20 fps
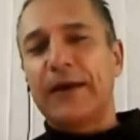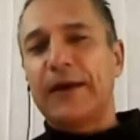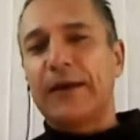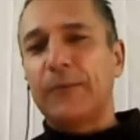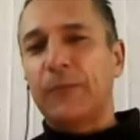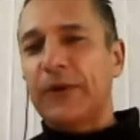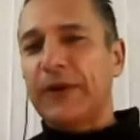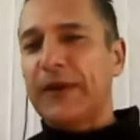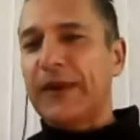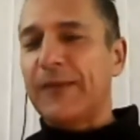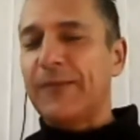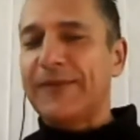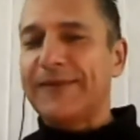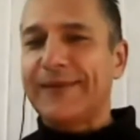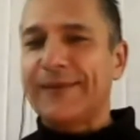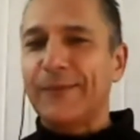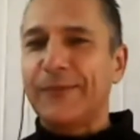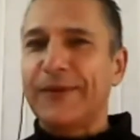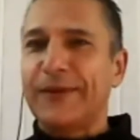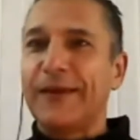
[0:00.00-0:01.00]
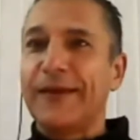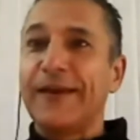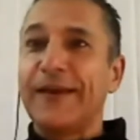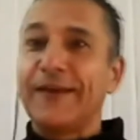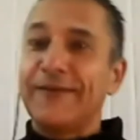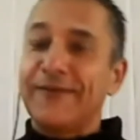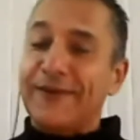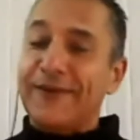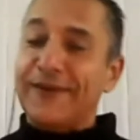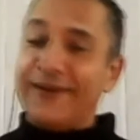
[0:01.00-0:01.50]
It can be something
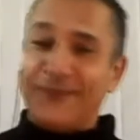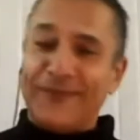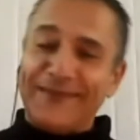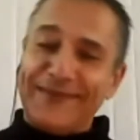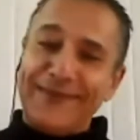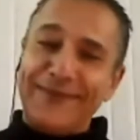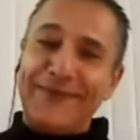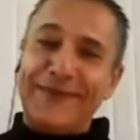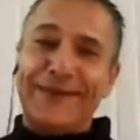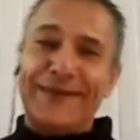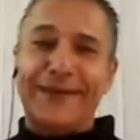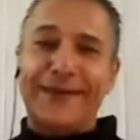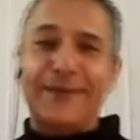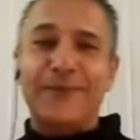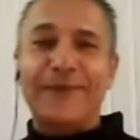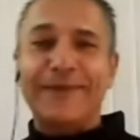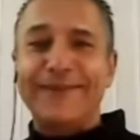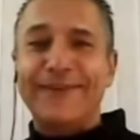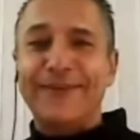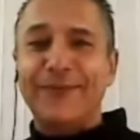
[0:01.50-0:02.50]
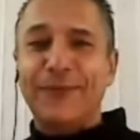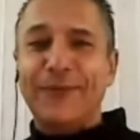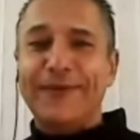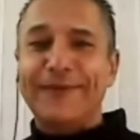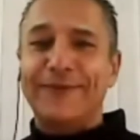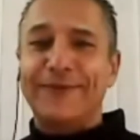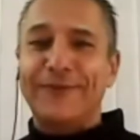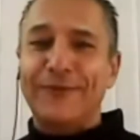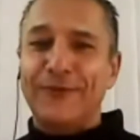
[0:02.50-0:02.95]
very specific, like a business piece of